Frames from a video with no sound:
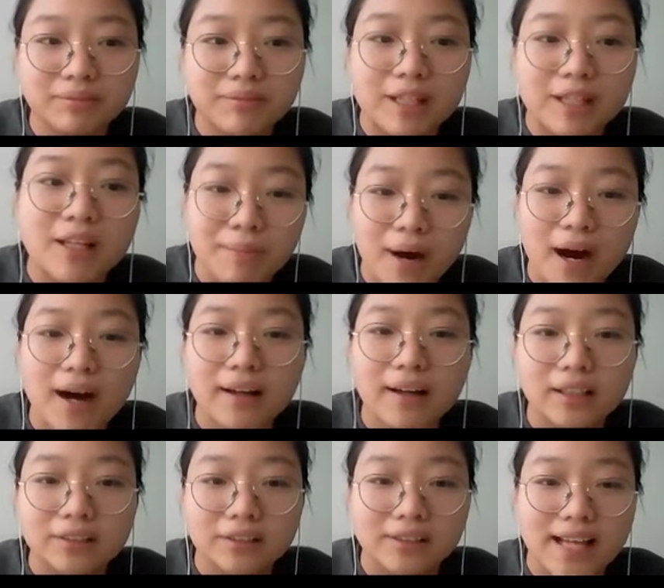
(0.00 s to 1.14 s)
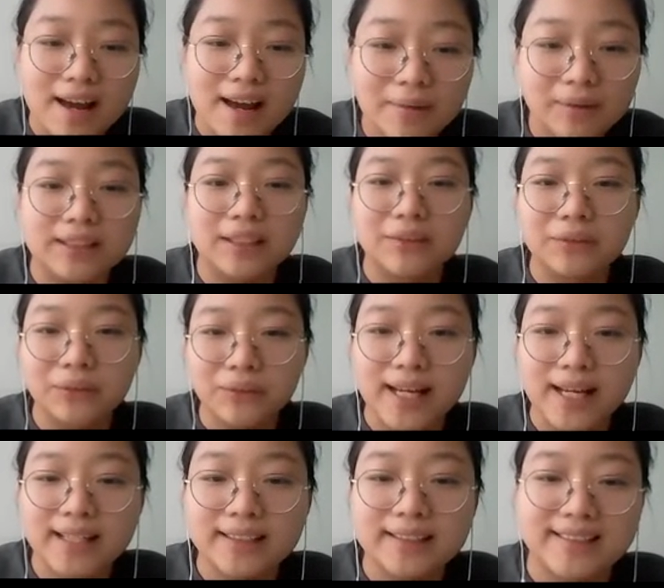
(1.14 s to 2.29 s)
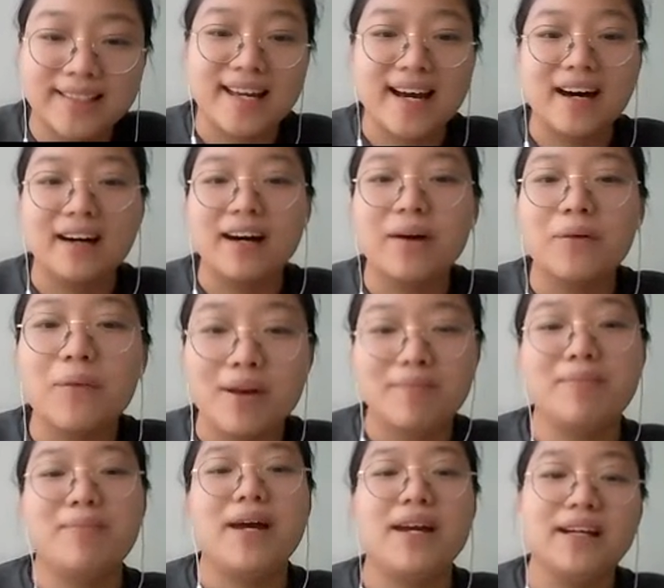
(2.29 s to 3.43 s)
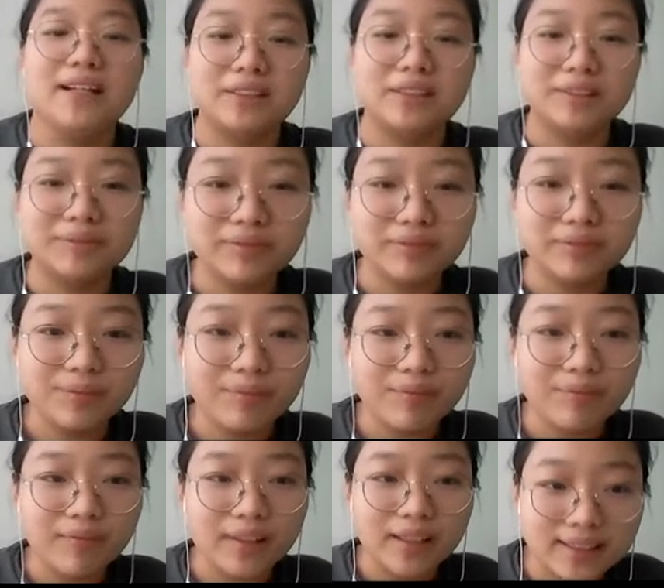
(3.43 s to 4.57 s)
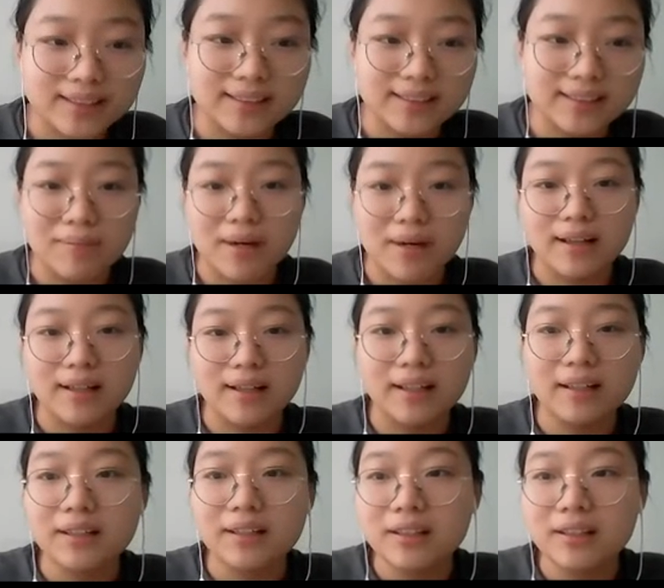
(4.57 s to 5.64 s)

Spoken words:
in the body. Just everything you can see on our web page is the body.